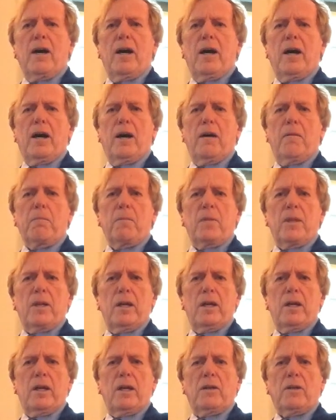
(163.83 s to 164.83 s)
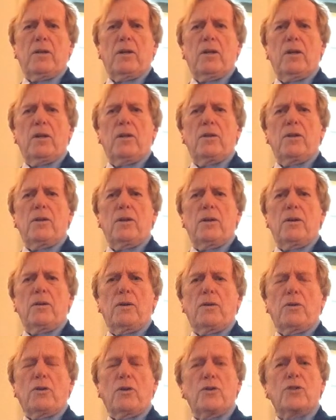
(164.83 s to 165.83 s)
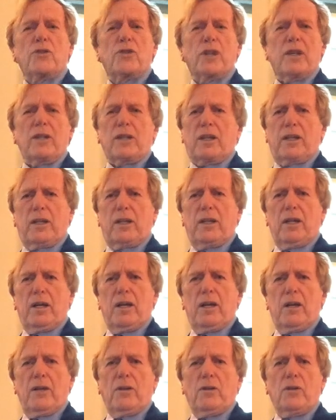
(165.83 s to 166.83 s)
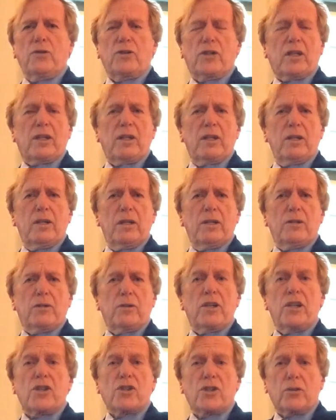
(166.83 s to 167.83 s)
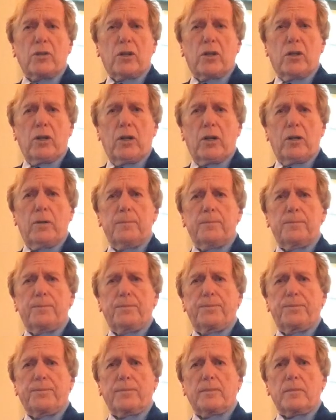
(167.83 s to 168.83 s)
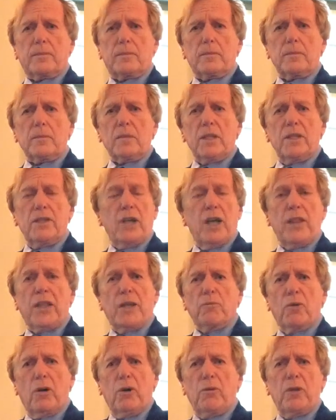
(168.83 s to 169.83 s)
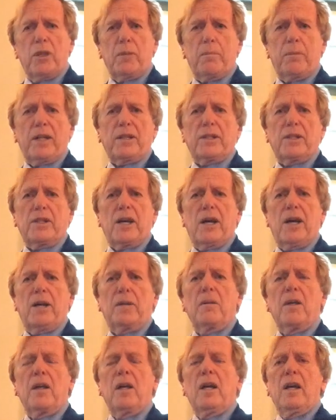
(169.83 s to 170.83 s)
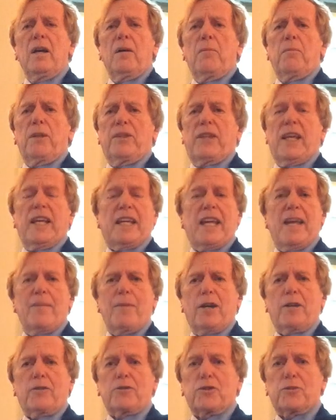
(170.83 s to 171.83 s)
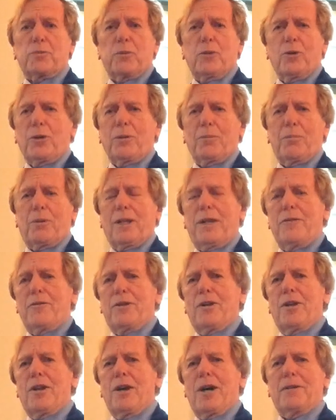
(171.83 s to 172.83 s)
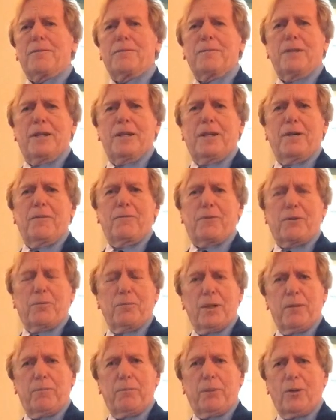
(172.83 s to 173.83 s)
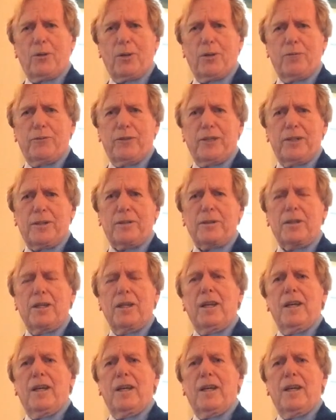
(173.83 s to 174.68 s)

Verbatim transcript: uh, uh, use, a, uh, use a, a traditional collar. Nothing wrong with the button down, but they came out of sport, believe it or not, uh, from the polo field